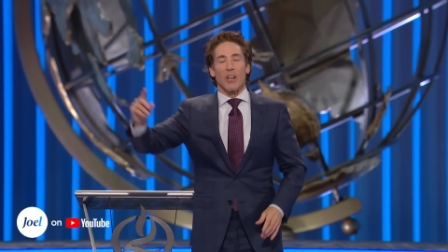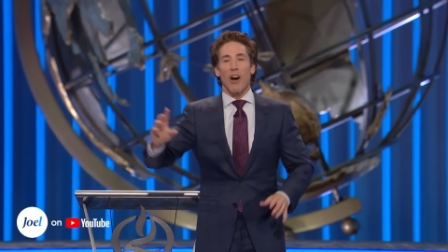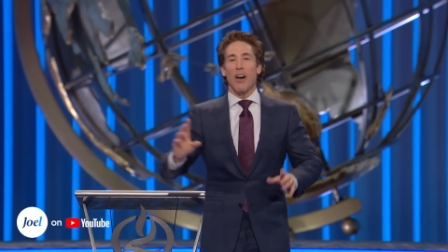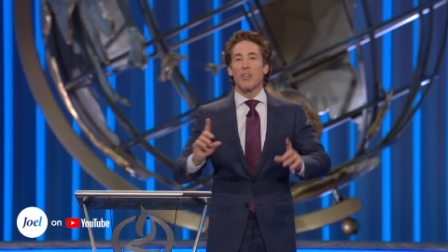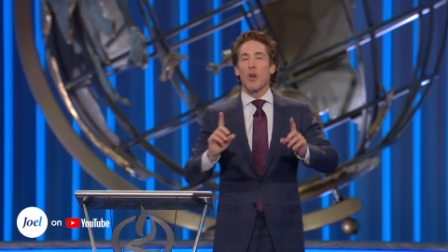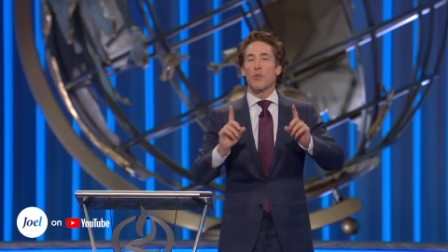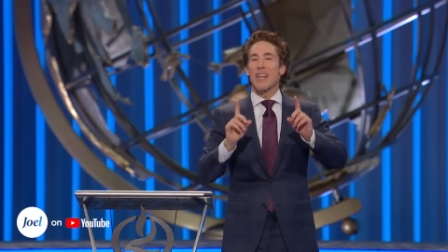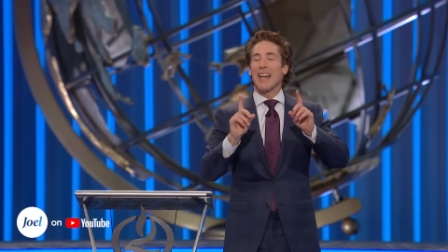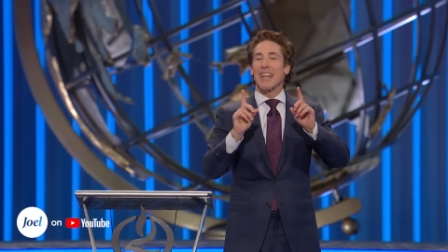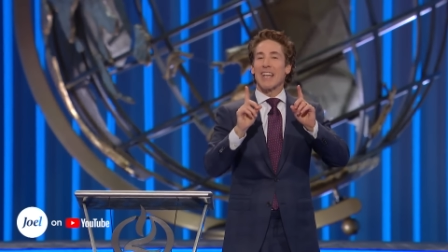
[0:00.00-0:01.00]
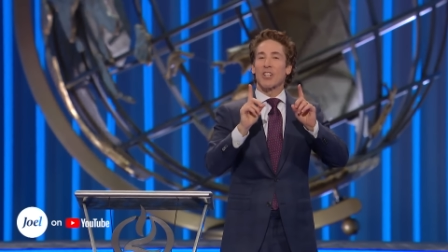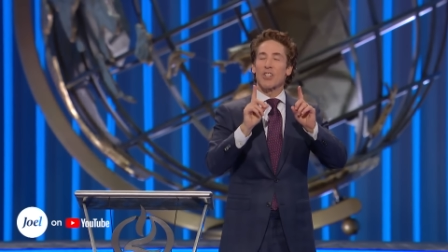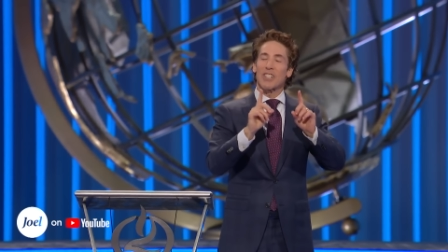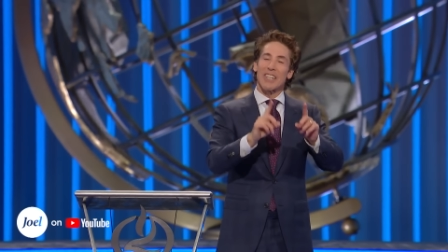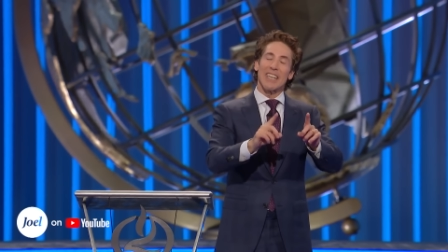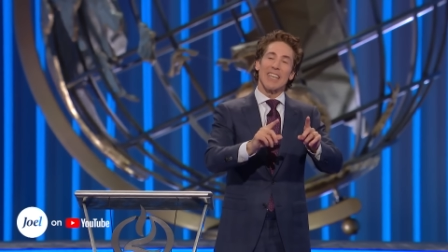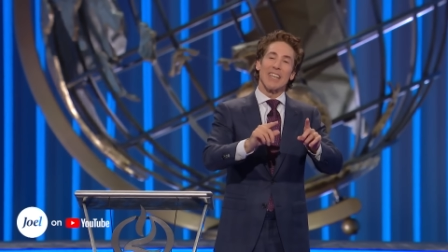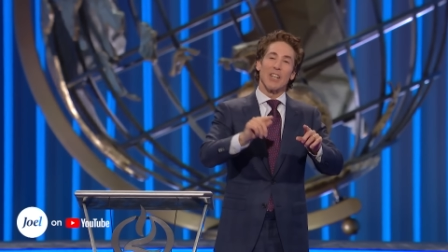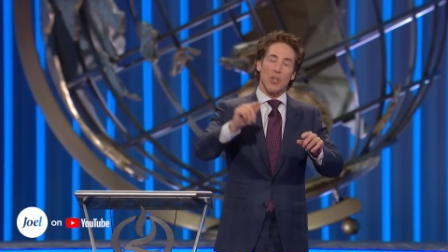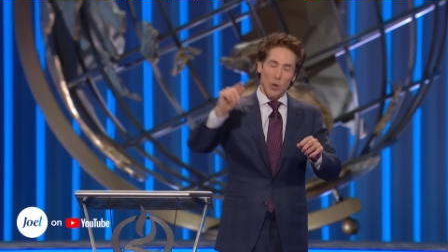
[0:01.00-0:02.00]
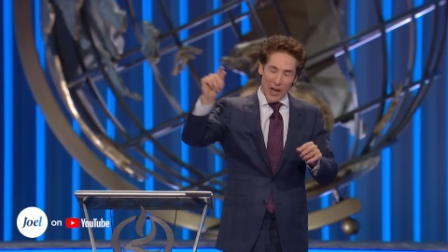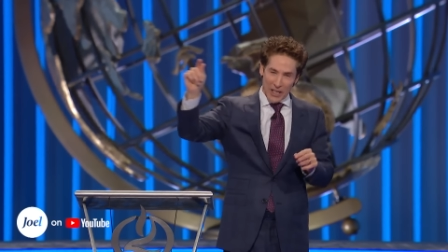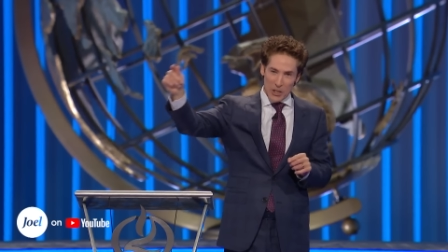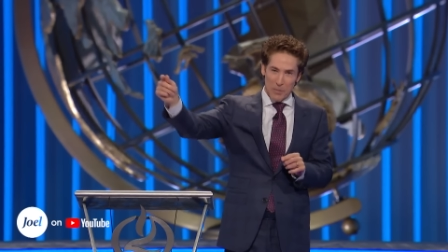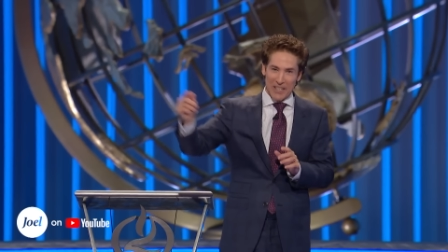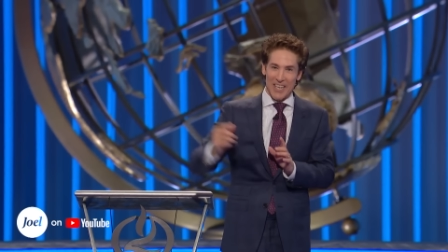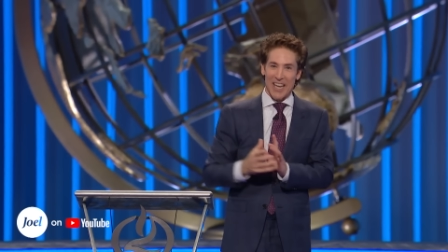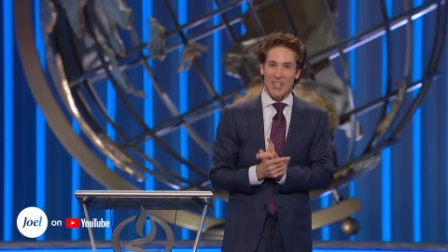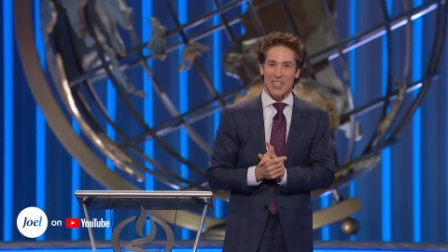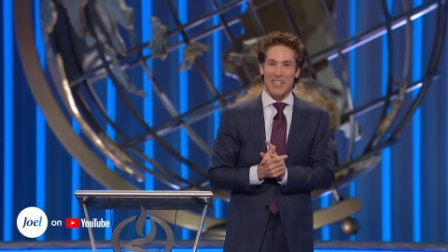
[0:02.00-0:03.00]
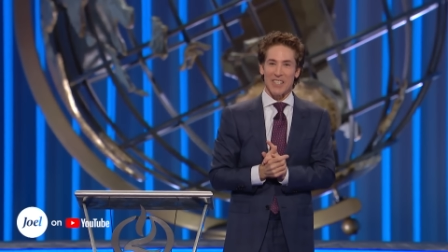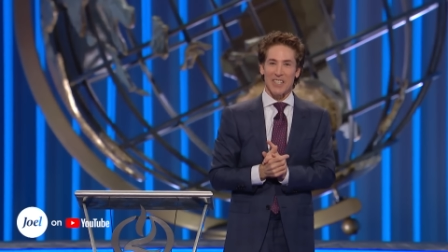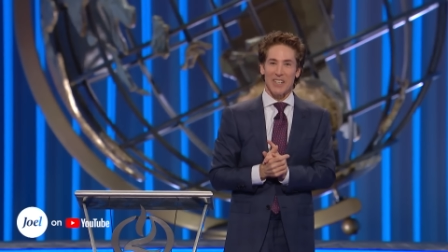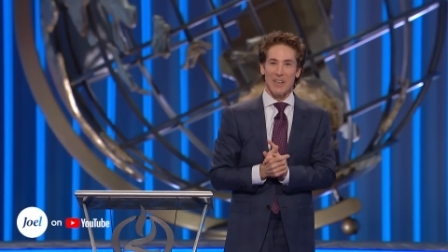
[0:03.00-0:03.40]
God knows how to exceed your expectations.